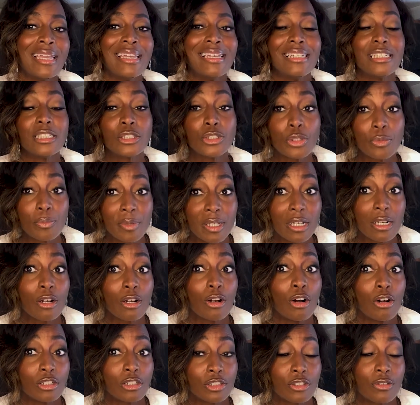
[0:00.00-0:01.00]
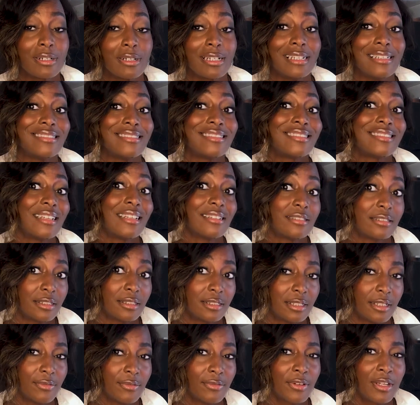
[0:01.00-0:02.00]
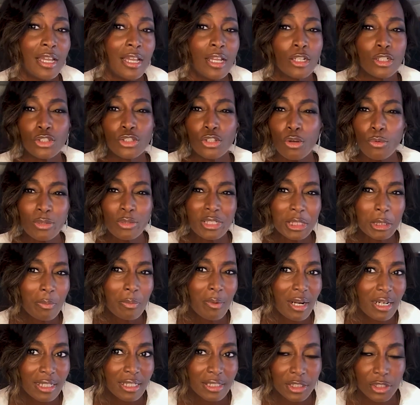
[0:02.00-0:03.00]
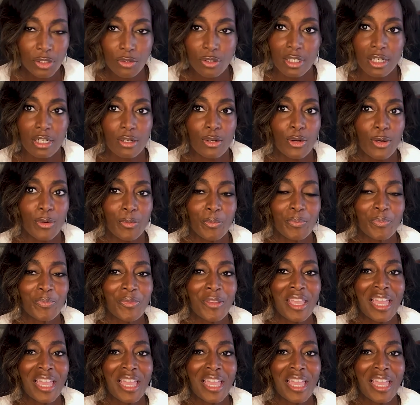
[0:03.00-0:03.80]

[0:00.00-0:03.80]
is to be culturally sensitive. Know which markets you're gonna go.